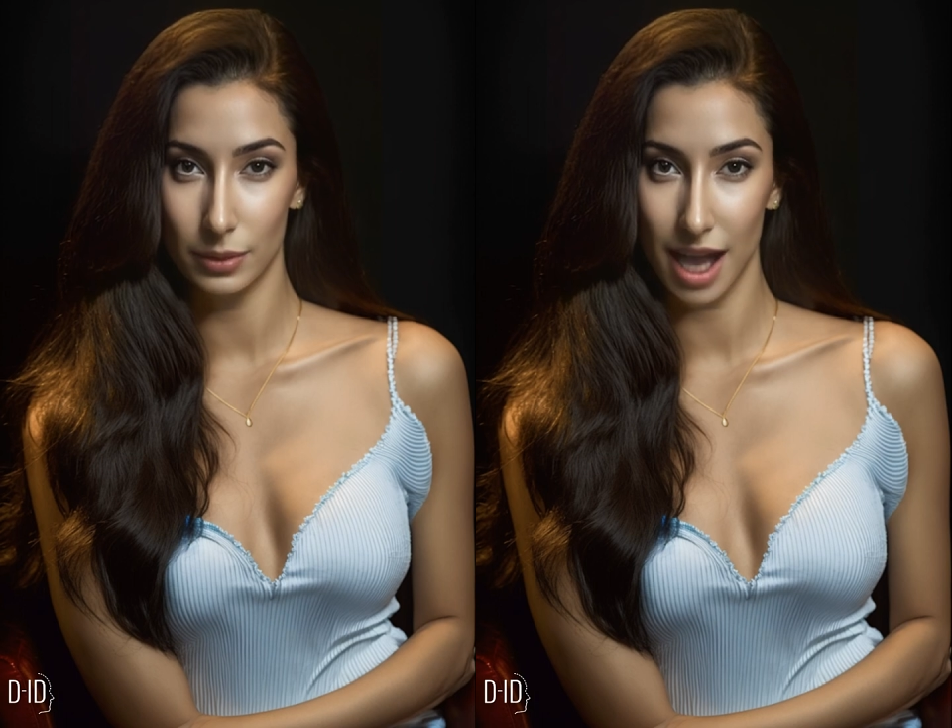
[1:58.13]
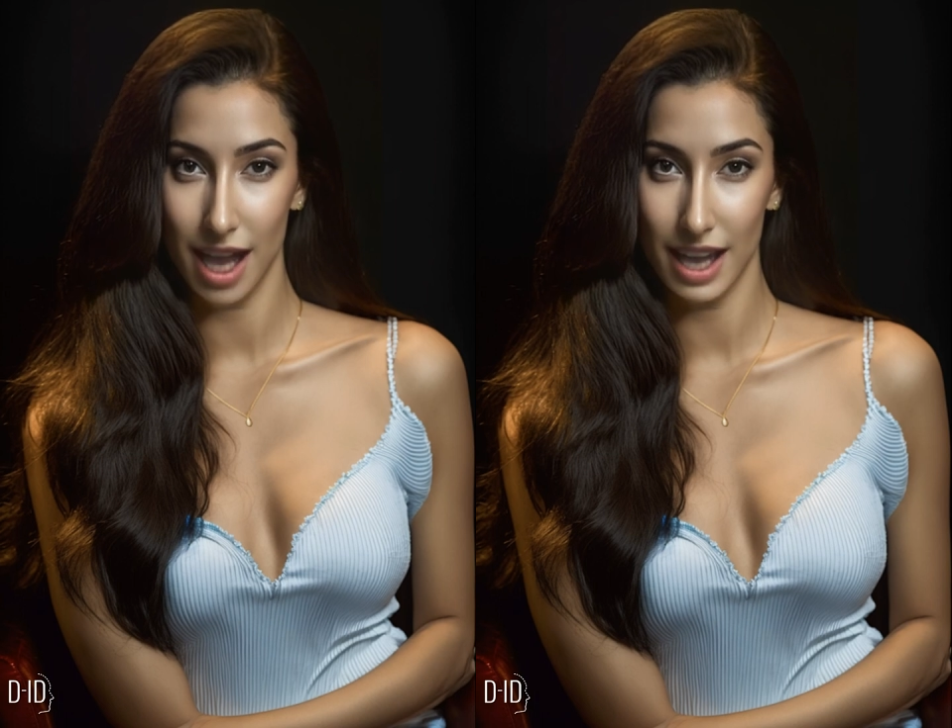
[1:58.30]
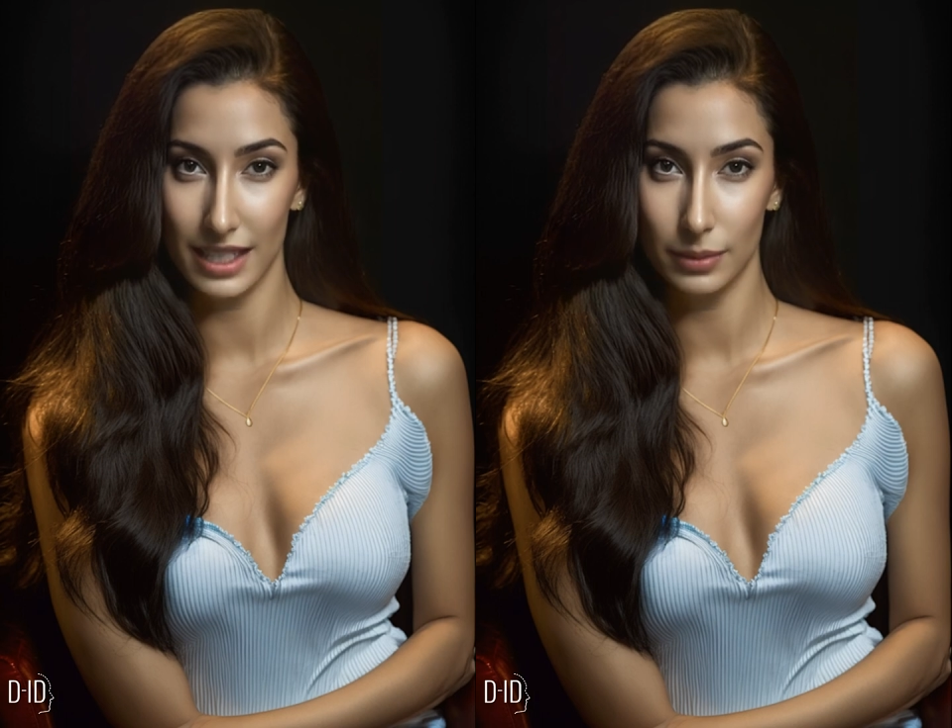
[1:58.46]

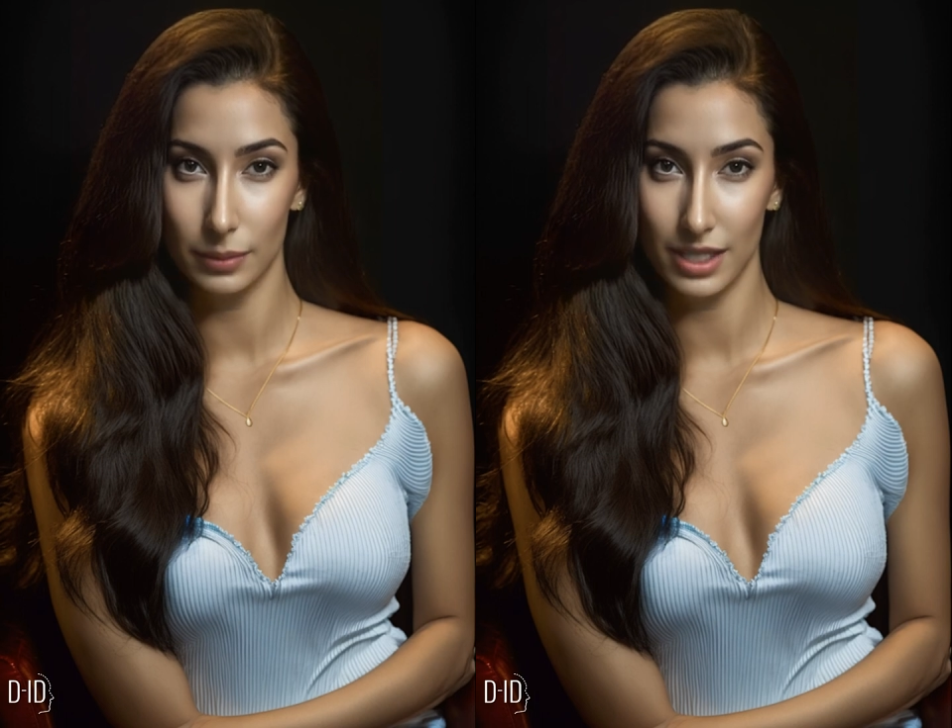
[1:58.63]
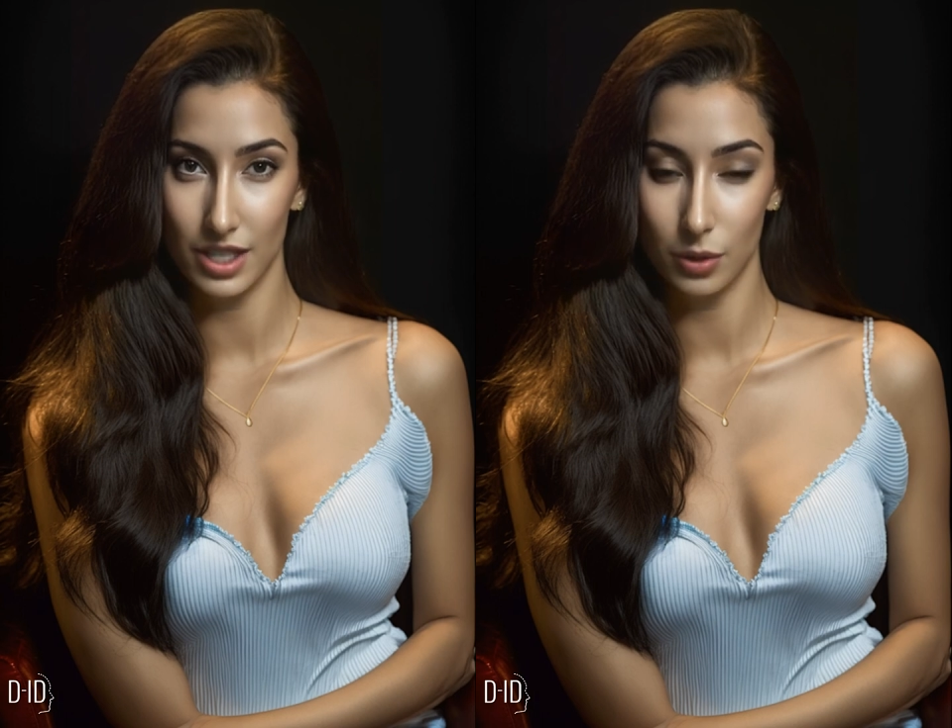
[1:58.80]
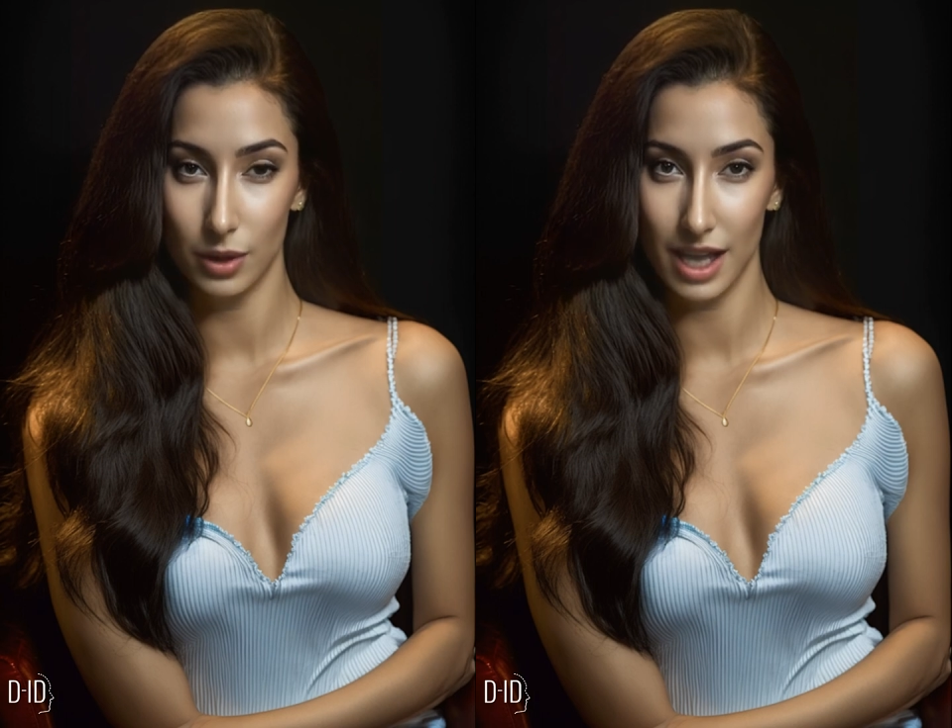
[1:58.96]
behind
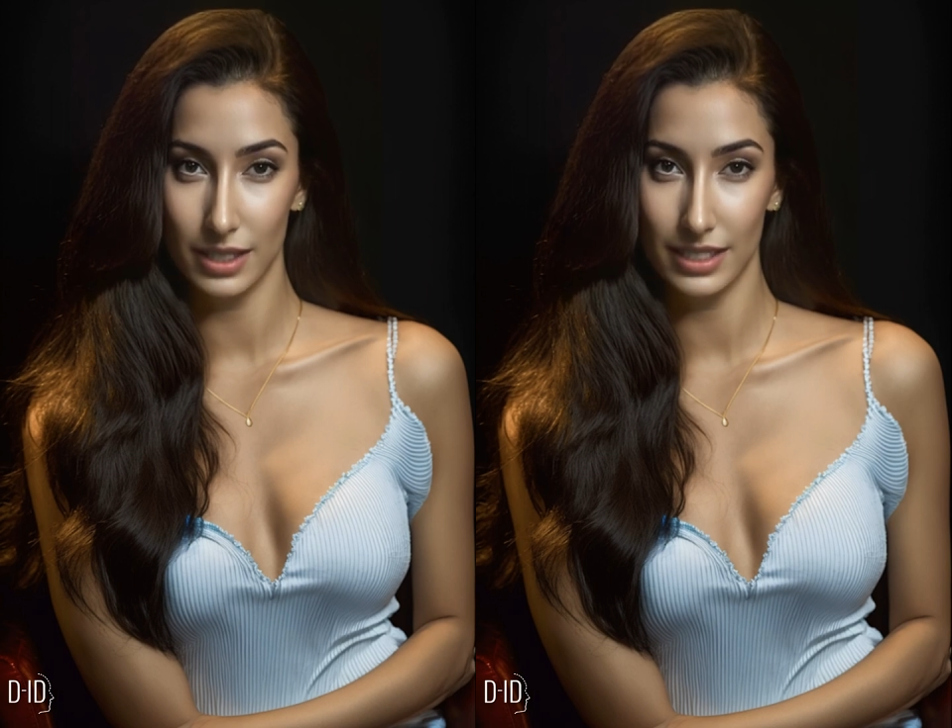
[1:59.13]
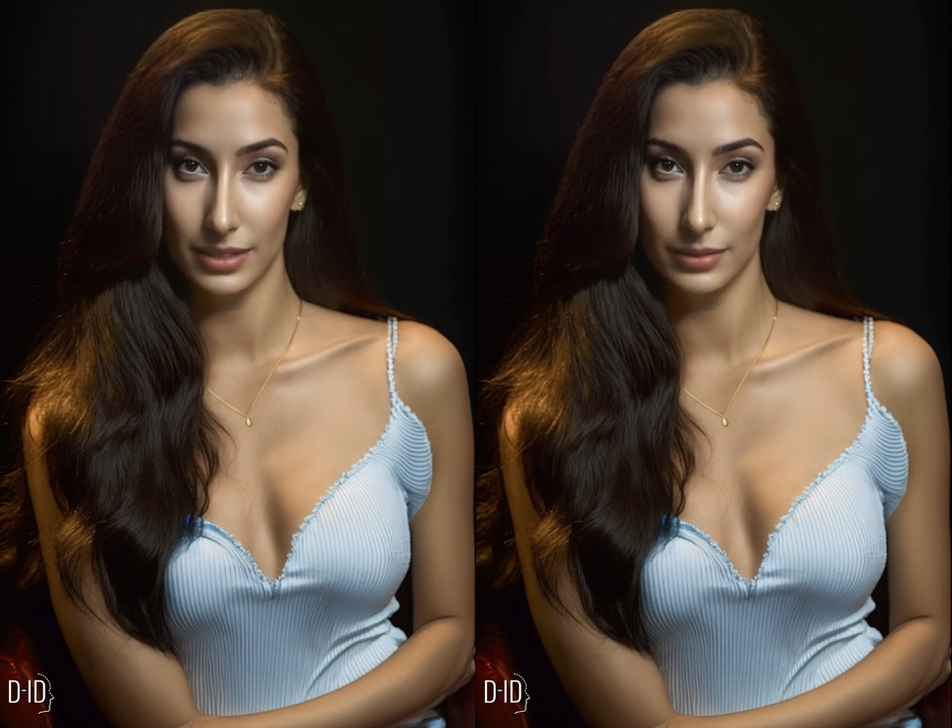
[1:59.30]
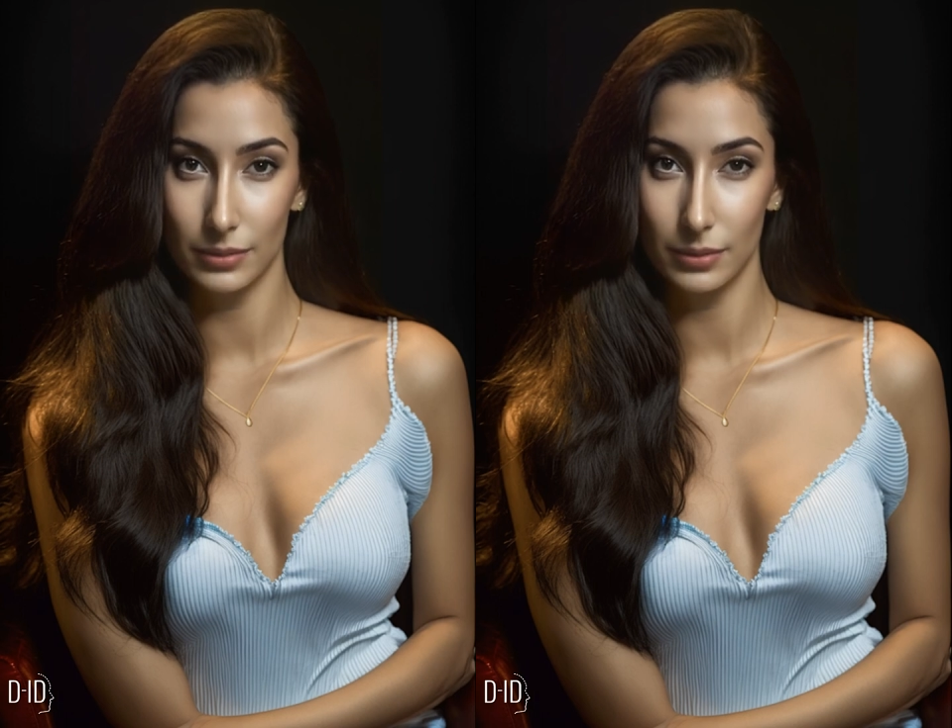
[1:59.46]
Mr. Reed.